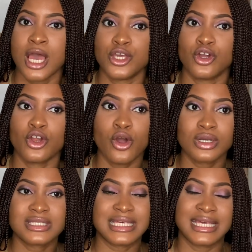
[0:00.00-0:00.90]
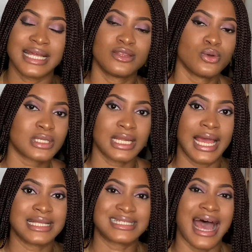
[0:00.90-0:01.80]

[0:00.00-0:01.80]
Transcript: You're not going to get those clients that